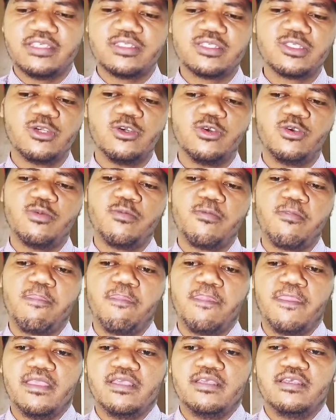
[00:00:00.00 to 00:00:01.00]
So
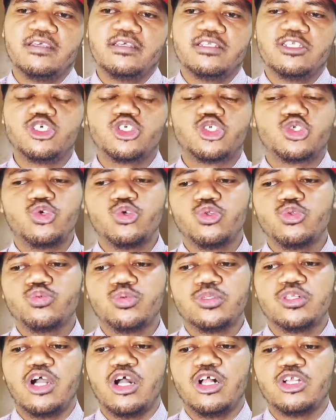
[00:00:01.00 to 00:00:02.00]
the school
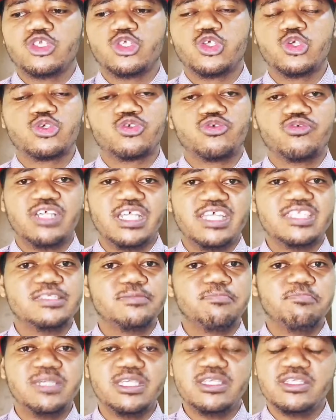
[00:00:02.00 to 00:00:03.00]
will also create
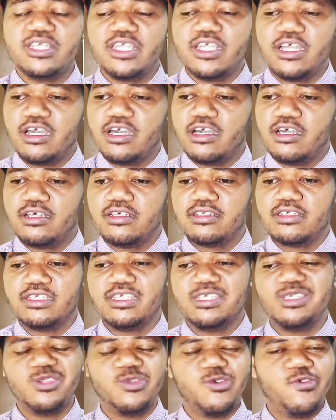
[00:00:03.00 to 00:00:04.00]
media,
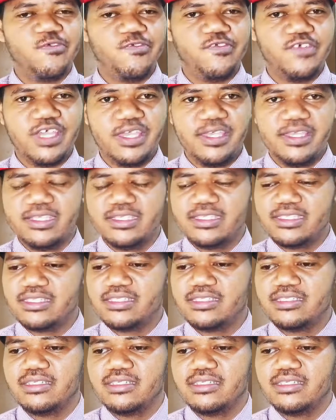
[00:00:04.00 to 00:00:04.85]
innovate,